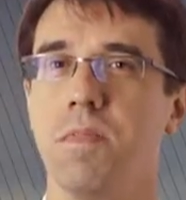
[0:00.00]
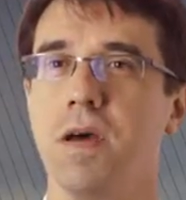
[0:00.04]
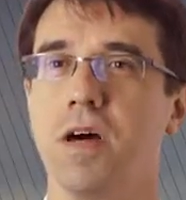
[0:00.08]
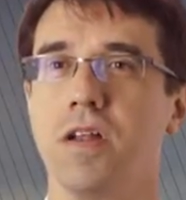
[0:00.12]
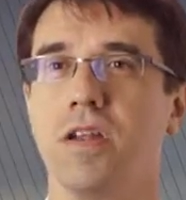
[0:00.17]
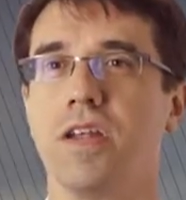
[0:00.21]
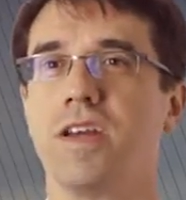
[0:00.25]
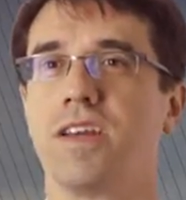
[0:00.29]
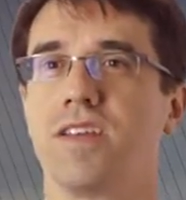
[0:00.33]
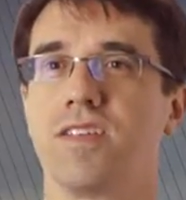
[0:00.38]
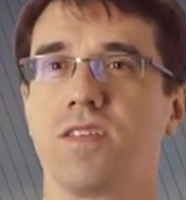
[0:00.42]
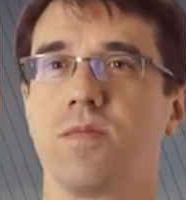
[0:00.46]

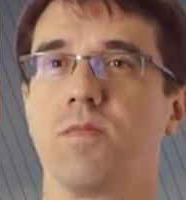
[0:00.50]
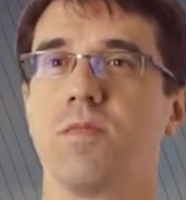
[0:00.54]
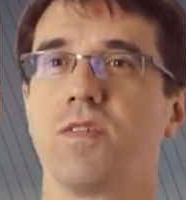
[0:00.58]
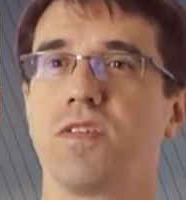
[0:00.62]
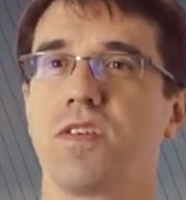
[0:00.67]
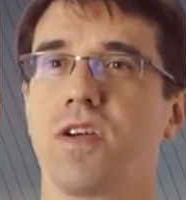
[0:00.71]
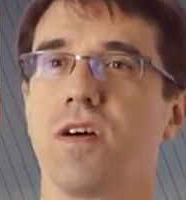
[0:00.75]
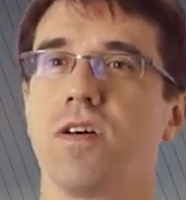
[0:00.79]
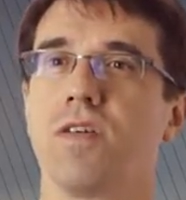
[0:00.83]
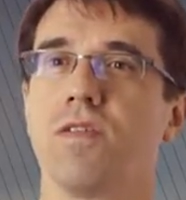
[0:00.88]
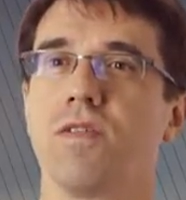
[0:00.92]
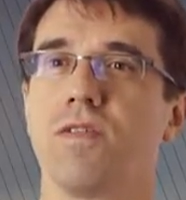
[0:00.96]
buildings
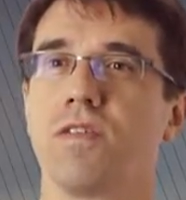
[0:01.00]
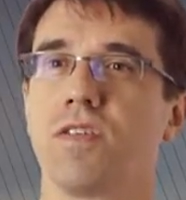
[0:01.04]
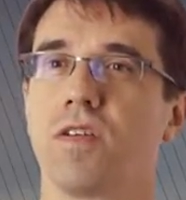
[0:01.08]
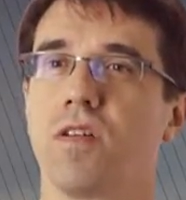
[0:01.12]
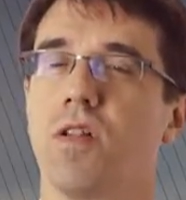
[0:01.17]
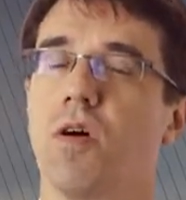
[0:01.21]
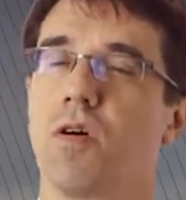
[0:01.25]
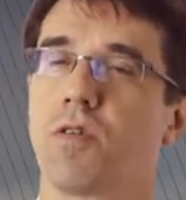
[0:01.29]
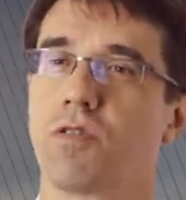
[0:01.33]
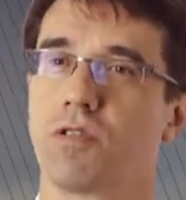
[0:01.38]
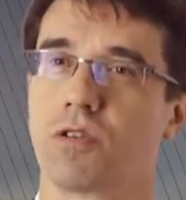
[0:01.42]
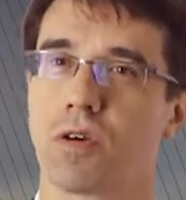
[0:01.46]
themselves
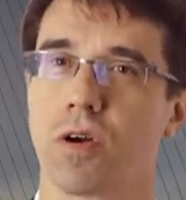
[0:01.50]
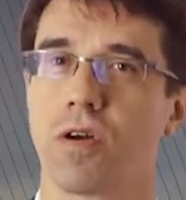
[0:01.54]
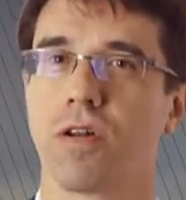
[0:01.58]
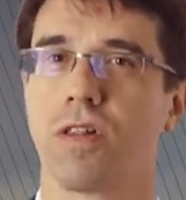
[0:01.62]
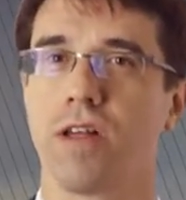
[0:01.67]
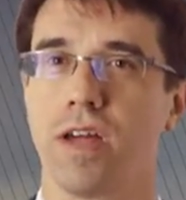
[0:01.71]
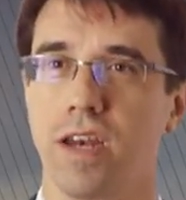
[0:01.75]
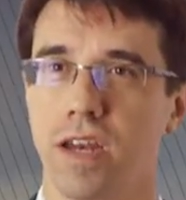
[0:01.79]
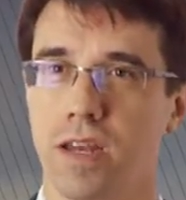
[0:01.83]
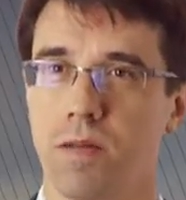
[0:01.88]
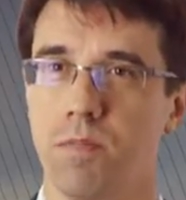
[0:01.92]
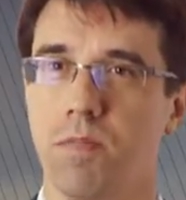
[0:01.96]
along
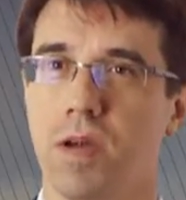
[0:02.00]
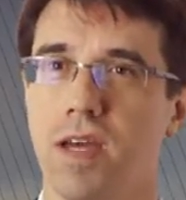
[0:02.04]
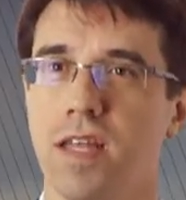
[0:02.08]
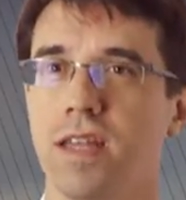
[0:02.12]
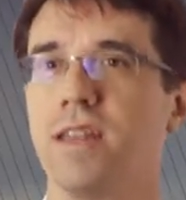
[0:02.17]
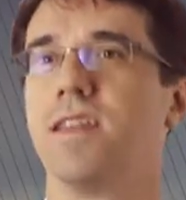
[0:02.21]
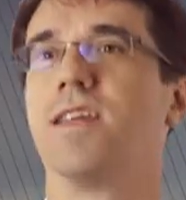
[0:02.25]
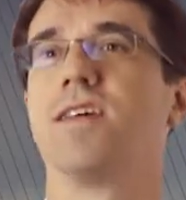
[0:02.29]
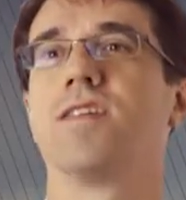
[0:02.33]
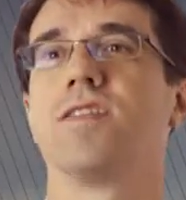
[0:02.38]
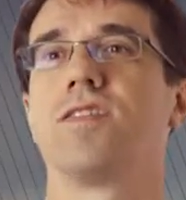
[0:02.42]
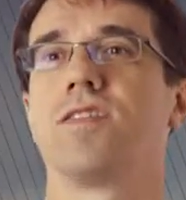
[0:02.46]
Charlotte had
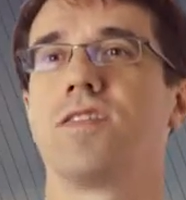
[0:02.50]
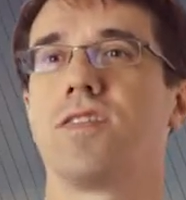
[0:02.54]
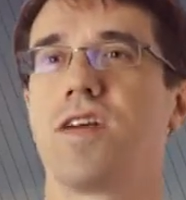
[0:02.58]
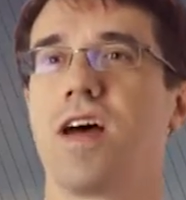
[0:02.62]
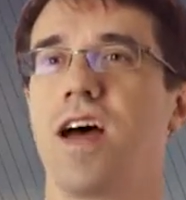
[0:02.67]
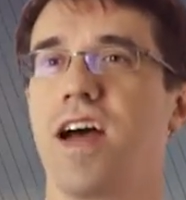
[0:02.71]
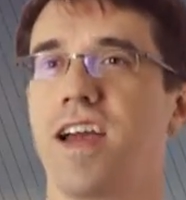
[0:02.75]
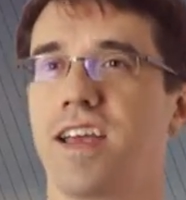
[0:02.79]
been this